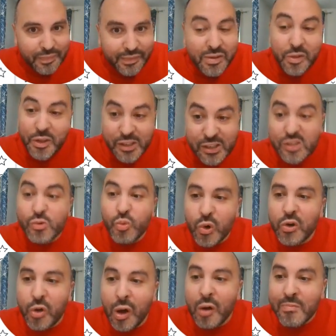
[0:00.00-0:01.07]
This will
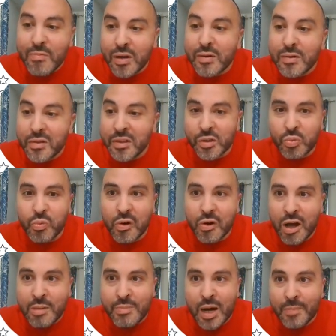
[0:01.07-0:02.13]

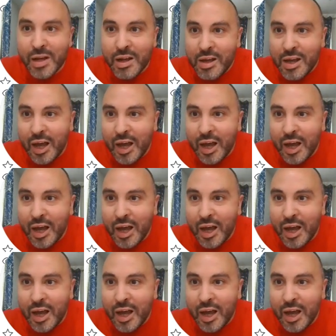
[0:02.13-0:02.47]
come up,